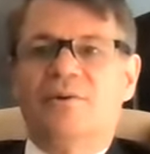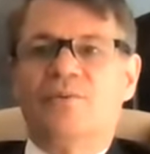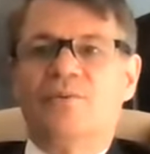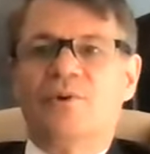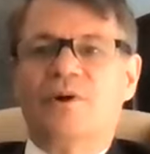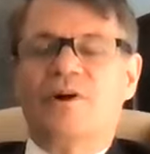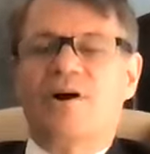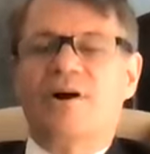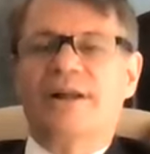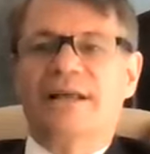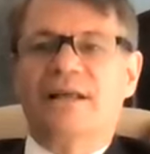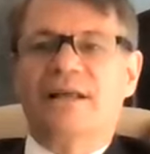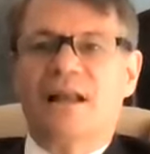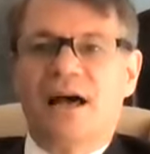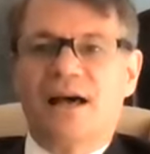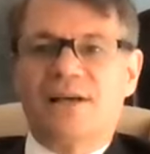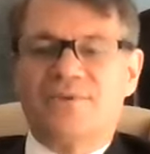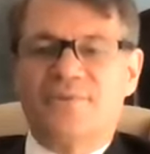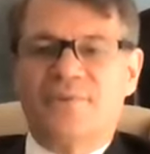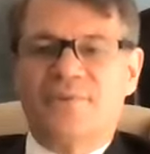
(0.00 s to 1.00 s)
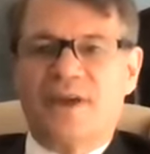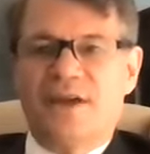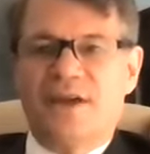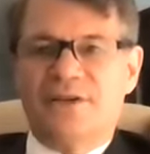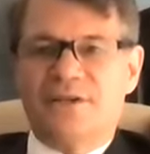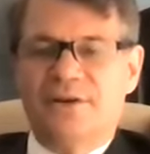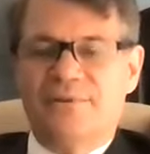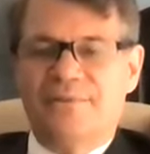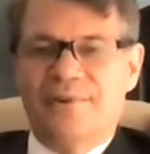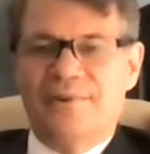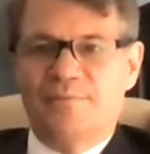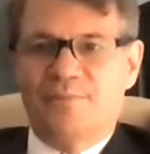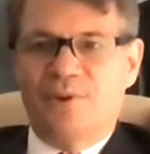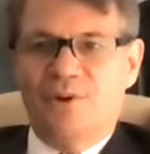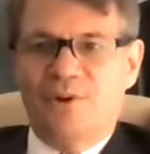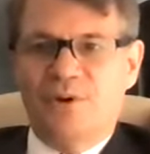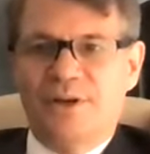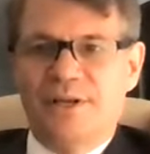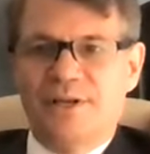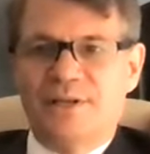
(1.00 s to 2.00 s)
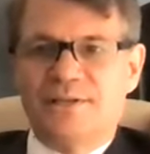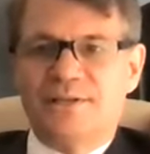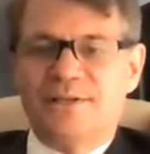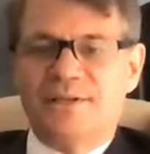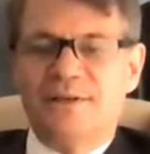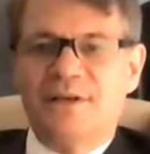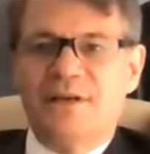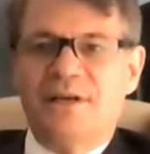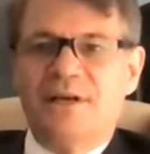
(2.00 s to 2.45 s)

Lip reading: regarding classification of employees